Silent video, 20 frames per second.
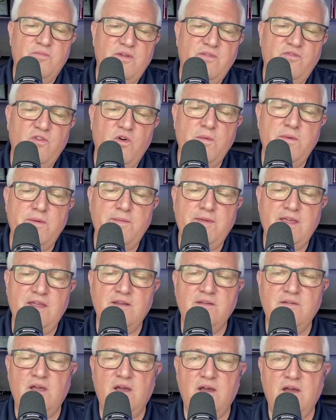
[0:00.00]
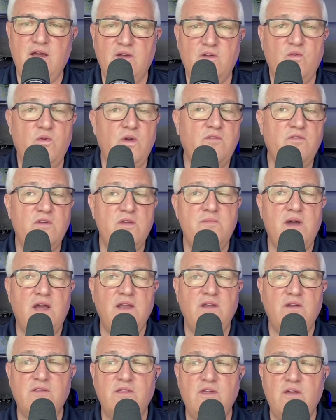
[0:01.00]
Before we begin, a quick
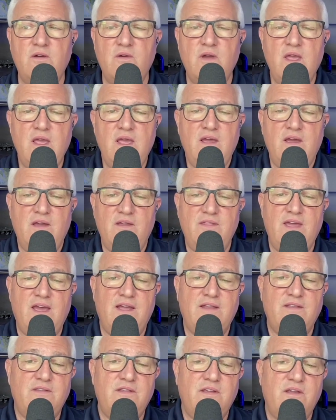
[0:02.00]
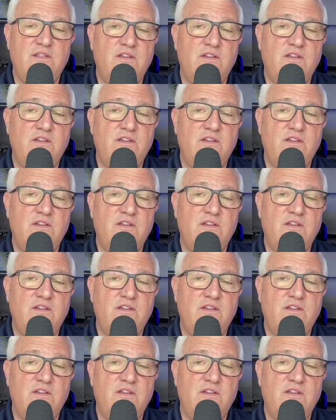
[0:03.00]
reminder, though, that the